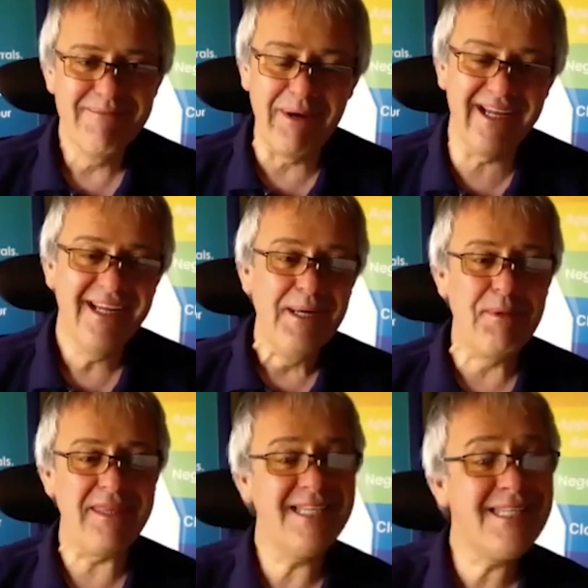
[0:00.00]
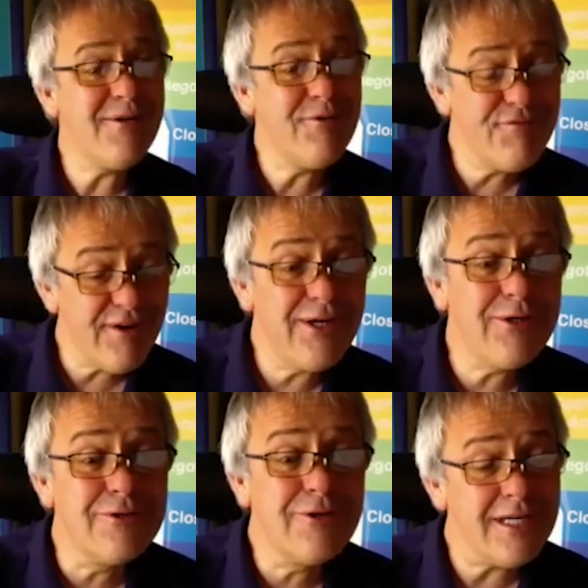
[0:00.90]
but there's still very
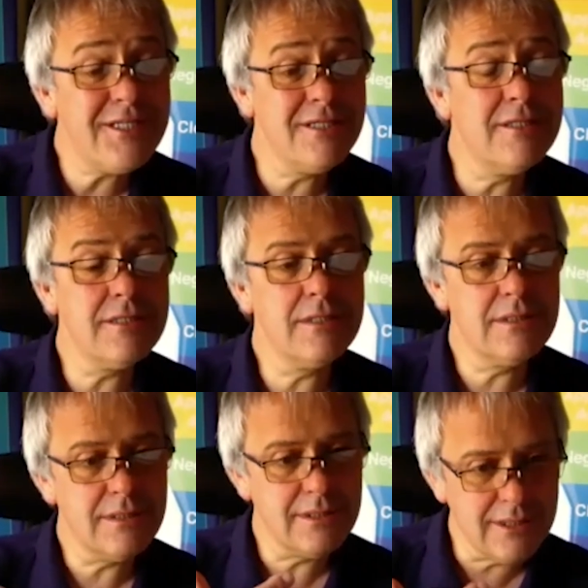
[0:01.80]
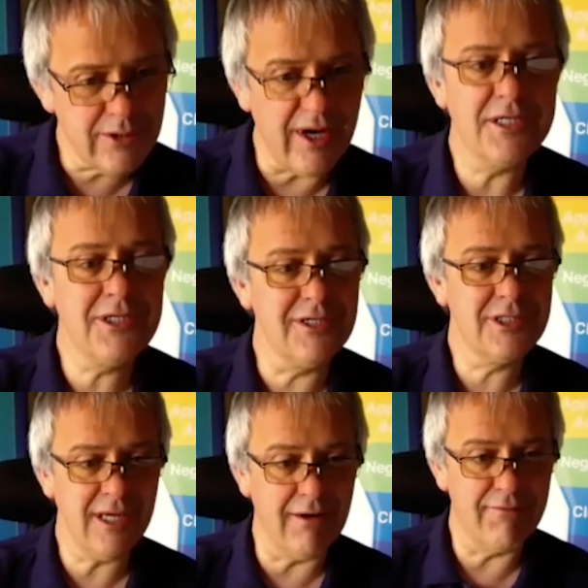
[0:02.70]
good questions to ask
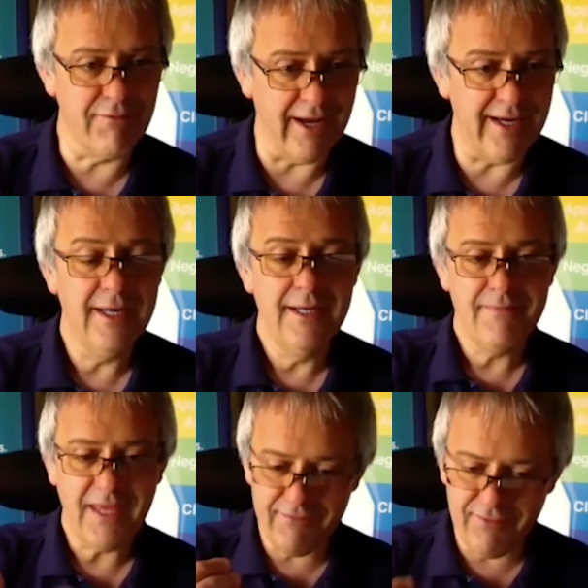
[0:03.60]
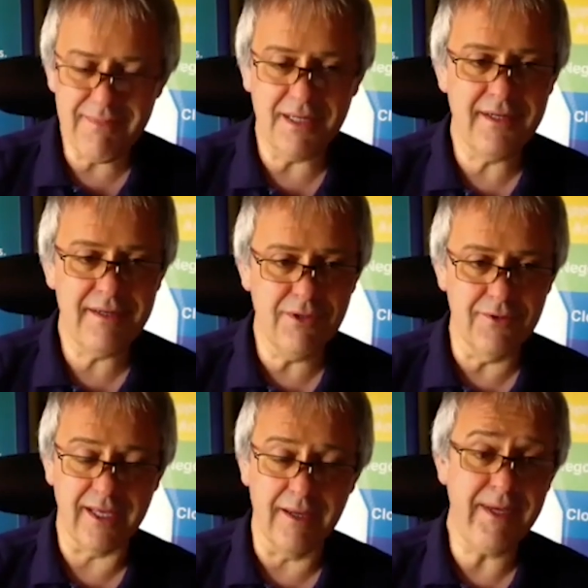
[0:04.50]
yourself, right? Every Monday
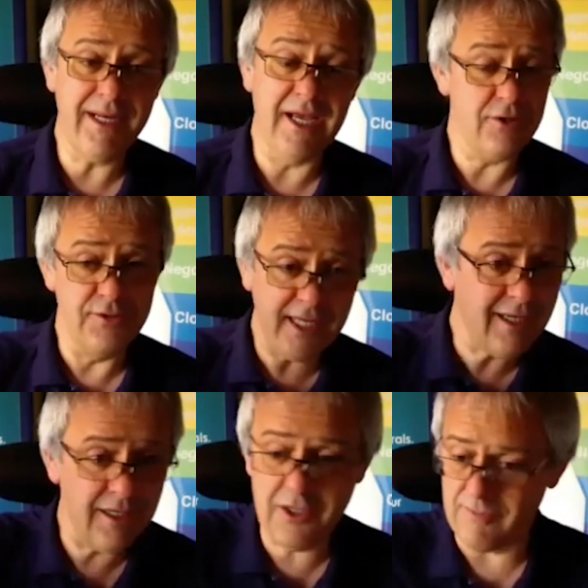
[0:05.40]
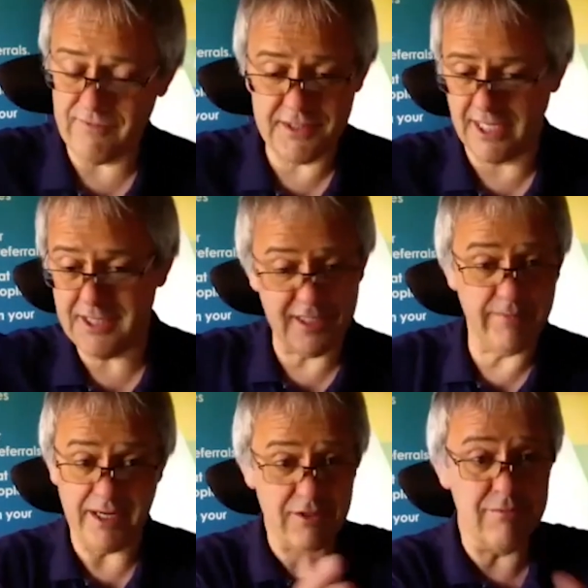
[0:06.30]
morning, a bit like your Nicola conversation
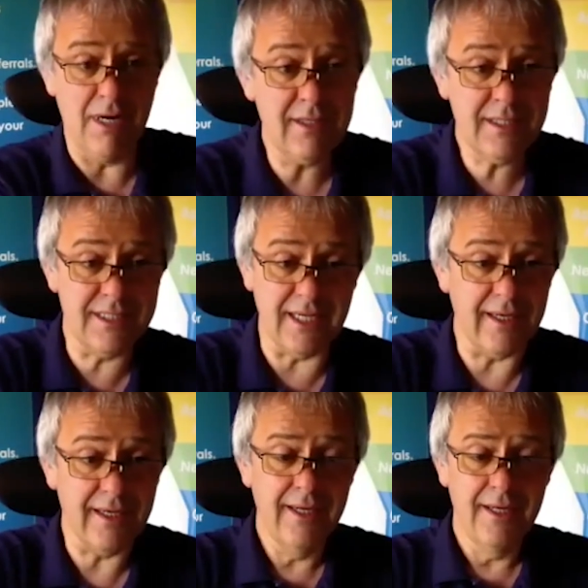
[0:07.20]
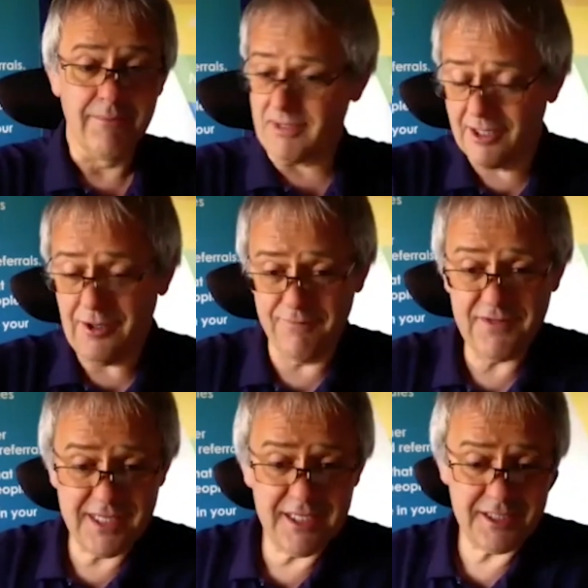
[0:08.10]
about your marketing, but the
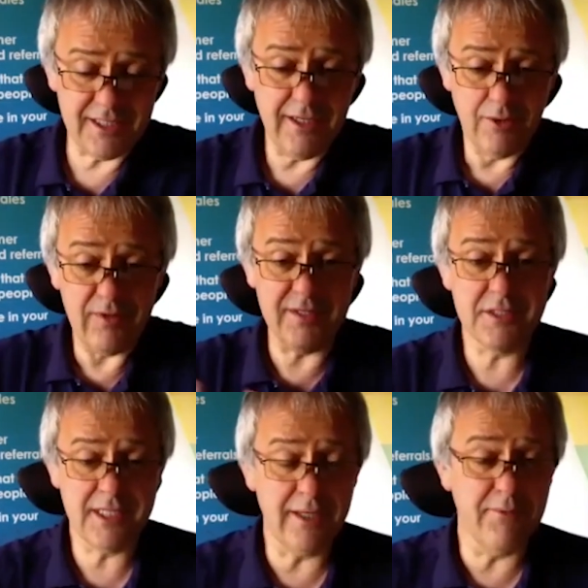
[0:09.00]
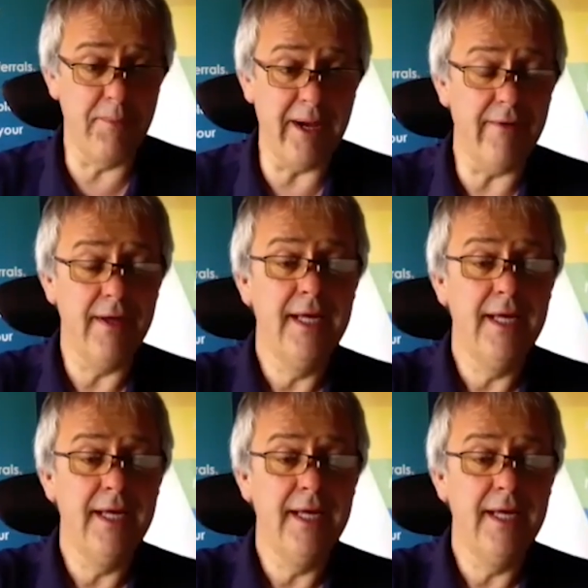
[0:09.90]
conversation with yourself about,